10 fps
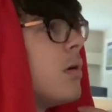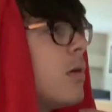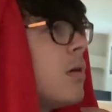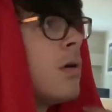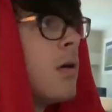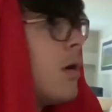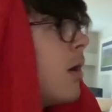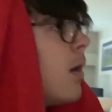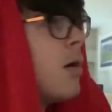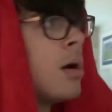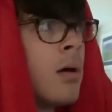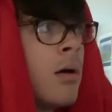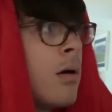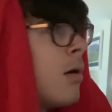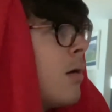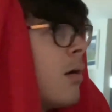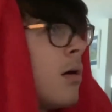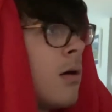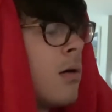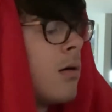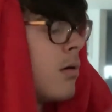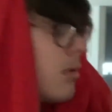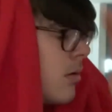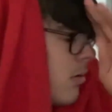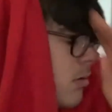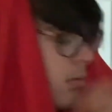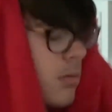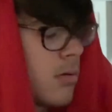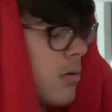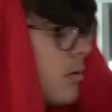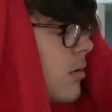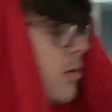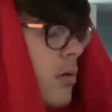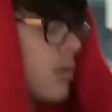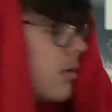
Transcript: (no one is talking)